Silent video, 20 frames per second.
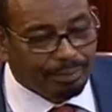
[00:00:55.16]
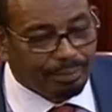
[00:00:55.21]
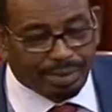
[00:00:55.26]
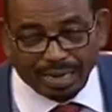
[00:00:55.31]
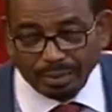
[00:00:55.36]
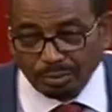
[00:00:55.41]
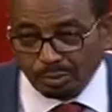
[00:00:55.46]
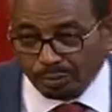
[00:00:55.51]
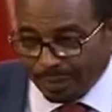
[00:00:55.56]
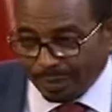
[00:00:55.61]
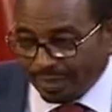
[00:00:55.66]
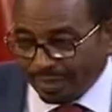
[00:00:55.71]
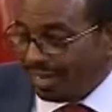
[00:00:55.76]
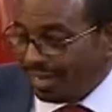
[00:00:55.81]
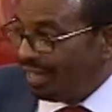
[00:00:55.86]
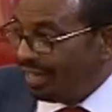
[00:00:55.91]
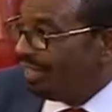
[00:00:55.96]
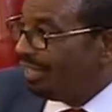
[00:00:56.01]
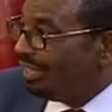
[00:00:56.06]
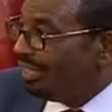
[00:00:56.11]
Madam
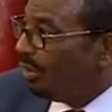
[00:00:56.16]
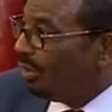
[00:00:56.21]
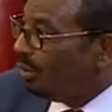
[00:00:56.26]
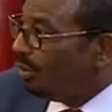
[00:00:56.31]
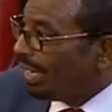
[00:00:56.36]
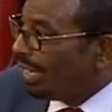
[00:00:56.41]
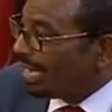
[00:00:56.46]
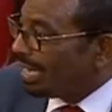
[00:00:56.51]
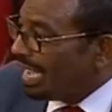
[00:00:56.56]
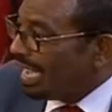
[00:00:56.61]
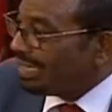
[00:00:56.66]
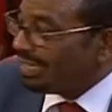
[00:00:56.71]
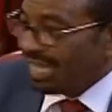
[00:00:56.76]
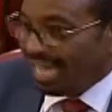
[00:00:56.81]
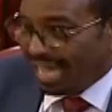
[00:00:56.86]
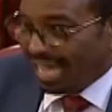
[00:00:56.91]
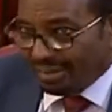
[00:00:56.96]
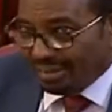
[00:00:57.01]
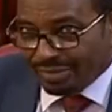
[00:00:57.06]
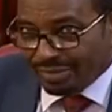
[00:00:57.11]
Speaker, we can't
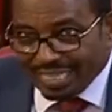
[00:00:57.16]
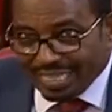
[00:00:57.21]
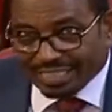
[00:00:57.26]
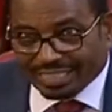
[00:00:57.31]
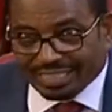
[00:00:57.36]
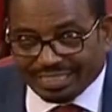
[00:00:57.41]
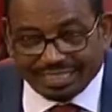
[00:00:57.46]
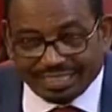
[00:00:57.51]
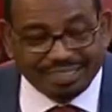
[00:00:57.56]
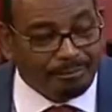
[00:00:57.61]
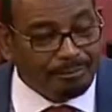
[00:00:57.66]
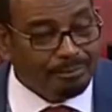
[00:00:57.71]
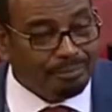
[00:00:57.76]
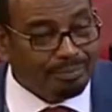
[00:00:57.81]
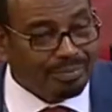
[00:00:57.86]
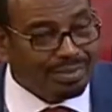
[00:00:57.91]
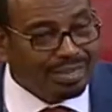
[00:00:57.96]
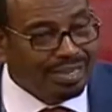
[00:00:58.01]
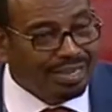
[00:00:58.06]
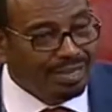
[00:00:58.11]
have this.
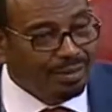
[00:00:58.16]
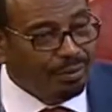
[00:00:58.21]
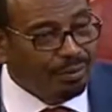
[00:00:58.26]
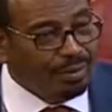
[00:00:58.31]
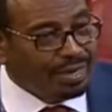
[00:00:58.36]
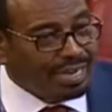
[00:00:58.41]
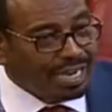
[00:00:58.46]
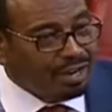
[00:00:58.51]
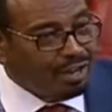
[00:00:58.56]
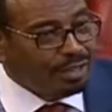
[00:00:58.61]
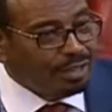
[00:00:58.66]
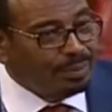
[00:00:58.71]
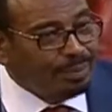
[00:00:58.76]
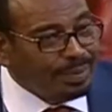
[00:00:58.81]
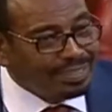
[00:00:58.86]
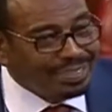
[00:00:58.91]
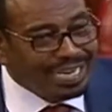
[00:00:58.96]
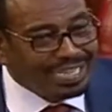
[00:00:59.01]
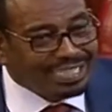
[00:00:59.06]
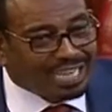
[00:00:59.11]
We cannot,
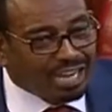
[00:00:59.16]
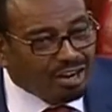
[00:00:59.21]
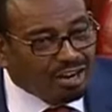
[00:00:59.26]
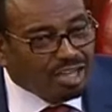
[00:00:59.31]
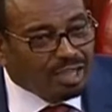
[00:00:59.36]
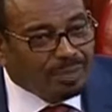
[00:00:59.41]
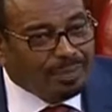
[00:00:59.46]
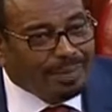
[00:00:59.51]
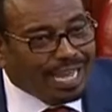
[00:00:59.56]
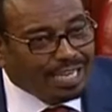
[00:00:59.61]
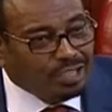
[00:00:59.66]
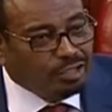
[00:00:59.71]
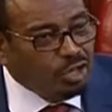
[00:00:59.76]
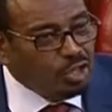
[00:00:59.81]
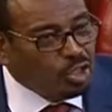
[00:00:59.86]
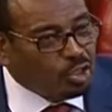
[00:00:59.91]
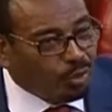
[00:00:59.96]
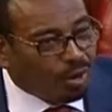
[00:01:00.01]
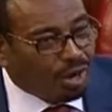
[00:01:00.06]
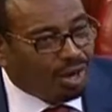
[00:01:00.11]
business cannot be as
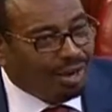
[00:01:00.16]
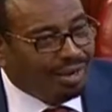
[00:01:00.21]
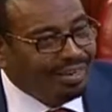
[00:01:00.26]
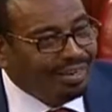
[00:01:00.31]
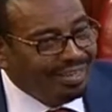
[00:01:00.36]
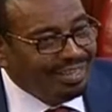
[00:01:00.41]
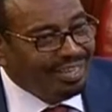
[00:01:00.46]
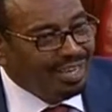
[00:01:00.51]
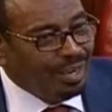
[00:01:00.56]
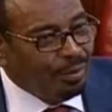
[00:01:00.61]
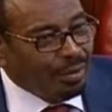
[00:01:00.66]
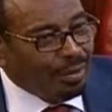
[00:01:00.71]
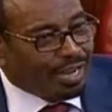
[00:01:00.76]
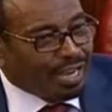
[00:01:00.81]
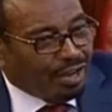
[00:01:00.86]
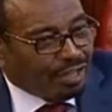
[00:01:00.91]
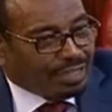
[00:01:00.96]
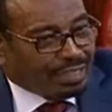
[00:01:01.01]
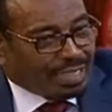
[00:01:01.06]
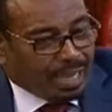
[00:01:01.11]
usual. We
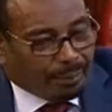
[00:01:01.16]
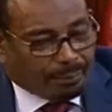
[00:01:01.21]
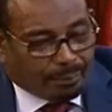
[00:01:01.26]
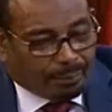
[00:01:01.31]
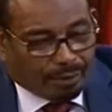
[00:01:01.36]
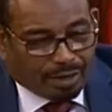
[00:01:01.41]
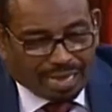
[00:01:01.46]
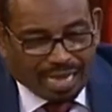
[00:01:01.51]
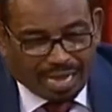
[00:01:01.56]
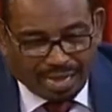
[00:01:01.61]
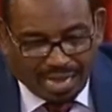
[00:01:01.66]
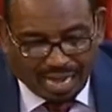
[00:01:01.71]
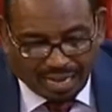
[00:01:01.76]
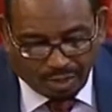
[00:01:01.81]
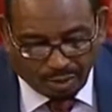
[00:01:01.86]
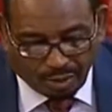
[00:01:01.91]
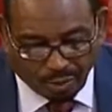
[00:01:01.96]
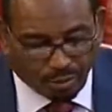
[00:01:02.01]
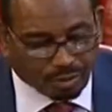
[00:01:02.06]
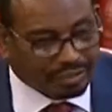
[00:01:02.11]
cannot keep on
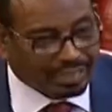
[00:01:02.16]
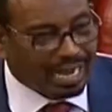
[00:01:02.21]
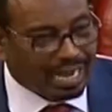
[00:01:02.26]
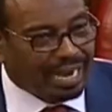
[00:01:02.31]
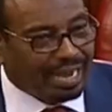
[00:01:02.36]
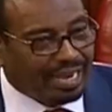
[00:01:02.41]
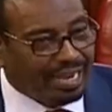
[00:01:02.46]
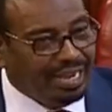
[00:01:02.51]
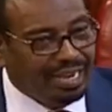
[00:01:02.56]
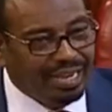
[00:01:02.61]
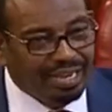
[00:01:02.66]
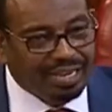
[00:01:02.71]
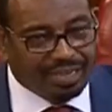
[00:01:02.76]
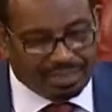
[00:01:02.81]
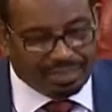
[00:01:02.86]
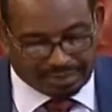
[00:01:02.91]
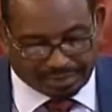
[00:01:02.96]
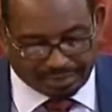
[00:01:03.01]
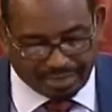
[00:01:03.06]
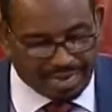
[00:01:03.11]
earning good salary,
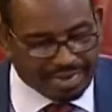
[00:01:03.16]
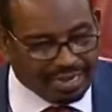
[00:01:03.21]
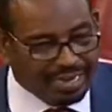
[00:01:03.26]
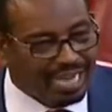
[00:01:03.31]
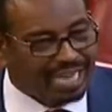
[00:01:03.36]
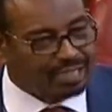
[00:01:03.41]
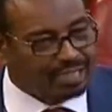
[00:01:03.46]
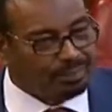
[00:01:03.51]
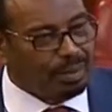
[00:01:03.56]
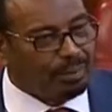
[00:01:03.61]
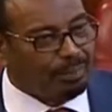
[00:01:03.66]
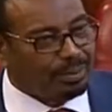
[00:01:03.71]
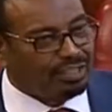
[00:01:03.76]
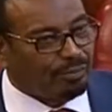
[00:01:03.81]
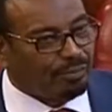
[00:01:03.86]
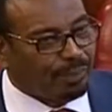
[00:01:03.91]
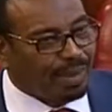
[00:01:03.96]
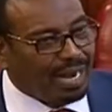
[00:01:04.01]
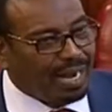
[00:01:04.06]
staying here as members of